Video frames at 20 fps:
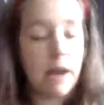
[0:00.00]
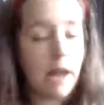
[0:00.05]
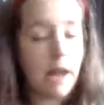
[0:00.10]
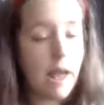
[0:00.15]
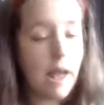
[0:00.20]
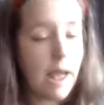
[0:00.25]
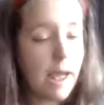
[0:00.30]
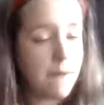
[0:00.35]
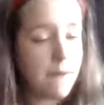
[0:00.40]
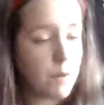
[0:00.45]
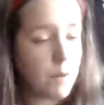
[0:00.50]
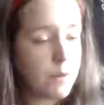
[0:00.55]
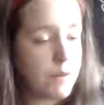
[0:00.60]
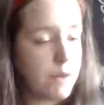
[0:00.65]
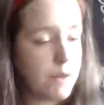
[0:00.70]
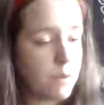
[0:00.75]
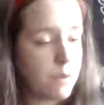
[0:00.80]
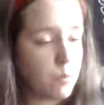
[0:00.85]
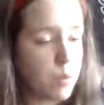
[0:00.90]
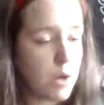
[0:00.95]

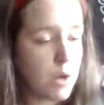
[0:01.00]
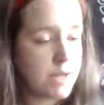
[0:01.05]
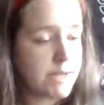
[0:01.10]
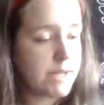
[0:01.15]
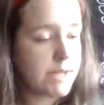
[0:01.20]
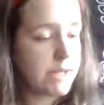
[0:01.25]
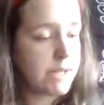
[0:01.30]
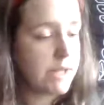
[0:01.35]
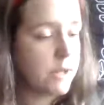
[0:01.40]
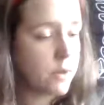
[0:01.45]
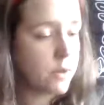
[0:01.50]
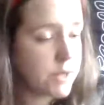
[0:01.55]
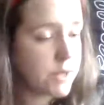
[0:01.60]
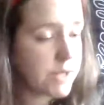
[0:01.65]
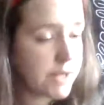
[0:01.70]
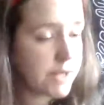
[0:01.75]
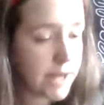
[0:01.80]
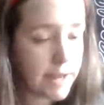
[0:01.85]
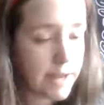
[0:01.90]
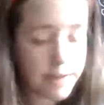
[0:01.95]
everything present here
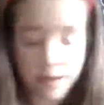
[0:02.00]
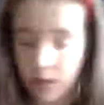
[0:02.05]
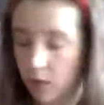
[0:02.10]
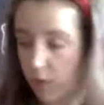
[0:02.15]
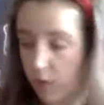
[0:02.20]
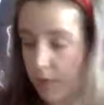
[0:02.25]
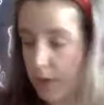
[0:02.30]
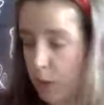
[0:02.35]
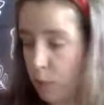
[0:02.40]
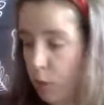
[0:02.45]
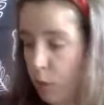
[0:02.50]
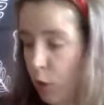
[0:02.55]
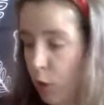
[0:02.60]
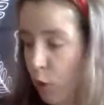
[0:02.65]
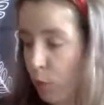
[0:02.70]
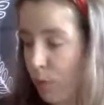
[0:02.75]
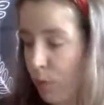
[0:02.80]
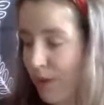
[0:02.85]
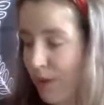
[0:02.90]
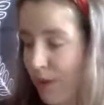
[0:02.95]
today serves a
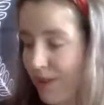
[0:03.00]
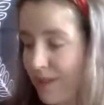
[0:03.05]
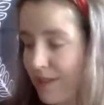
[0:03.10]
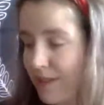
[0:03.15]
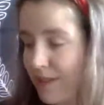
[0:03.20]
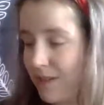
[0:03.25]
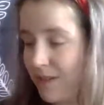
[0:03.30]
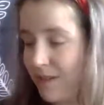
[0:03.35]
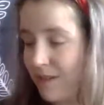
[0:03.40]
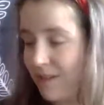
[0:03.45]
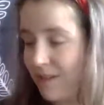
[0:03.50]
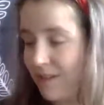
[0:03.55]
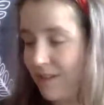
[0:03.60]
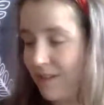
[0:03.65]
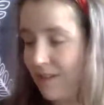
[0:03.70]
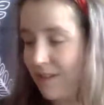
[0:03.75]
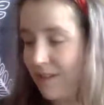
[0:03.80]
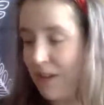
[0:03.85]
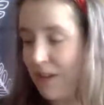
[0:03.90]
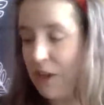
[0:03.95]
purpose.
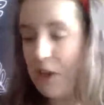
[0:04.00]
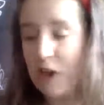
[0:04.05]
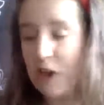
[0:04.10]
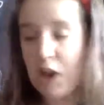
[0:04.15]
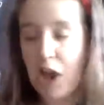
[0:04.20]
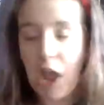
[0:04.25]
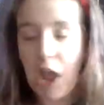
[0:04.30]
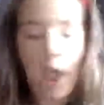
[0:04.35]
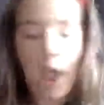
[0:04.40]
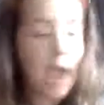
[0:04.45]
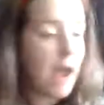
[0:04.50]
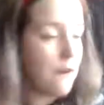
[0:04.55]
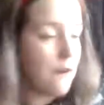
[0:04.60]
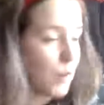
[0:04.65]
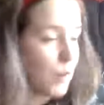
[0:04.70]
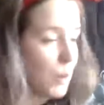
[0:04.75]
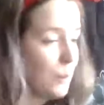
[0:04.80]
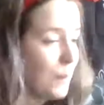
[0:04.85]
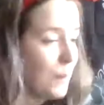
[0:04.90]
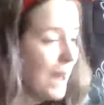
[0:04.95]

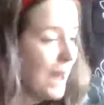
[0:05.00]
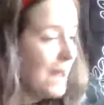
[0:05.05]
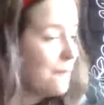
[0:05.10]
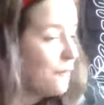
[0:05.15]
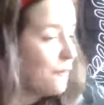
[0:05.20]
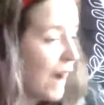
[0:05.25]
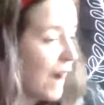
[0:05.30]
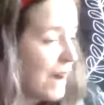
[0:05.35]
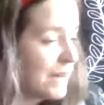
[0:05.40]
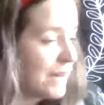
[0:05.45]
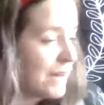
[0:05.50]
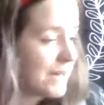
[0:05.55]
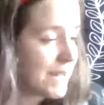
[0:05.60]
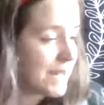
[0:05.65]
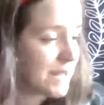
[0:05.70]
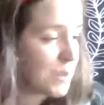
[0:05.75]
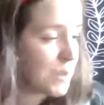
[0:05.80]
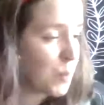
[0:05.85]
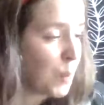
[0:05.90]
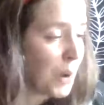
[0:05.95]
Every way finds
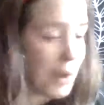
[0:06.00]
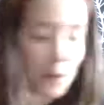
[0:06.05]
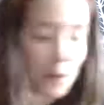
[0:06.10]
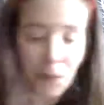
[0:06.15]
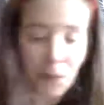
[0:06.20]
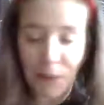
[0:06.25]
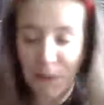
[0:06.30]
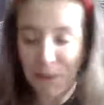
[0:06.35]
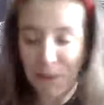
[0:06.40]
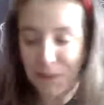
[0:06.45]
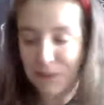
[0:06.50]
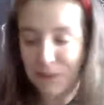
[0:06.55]
its will.